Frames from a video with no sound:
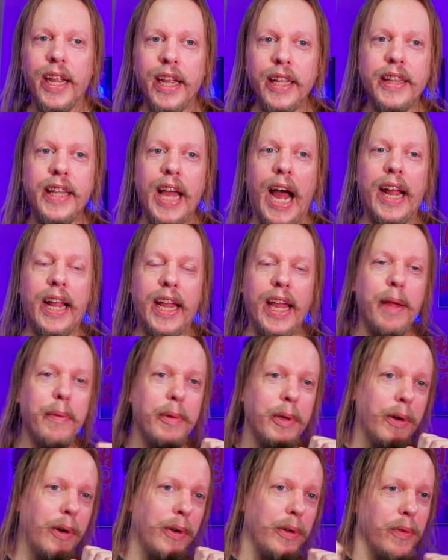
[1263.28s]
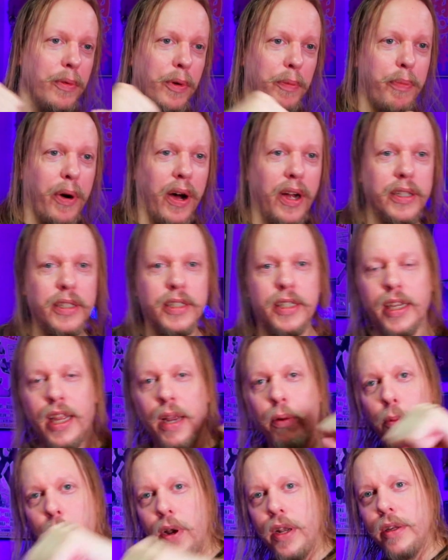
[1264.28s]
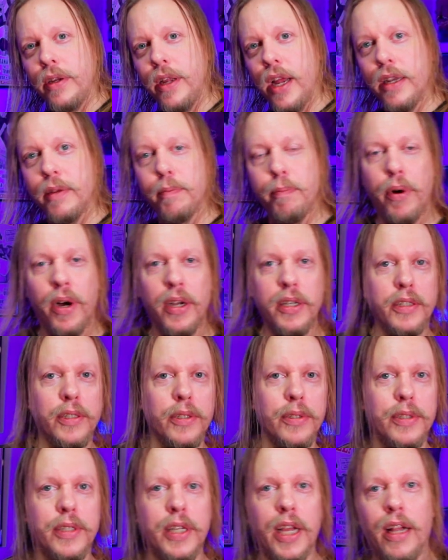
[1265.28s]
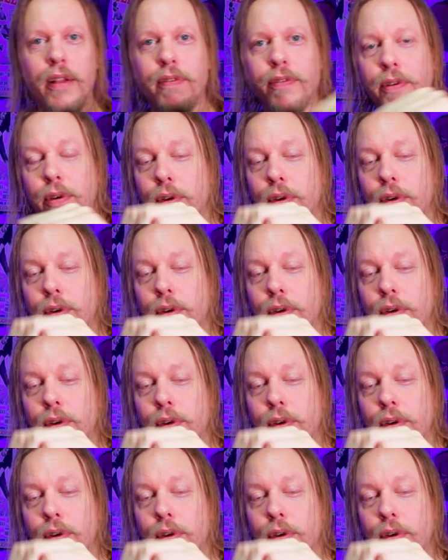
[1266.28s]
in that game, you were punching, and while you got punched yourself,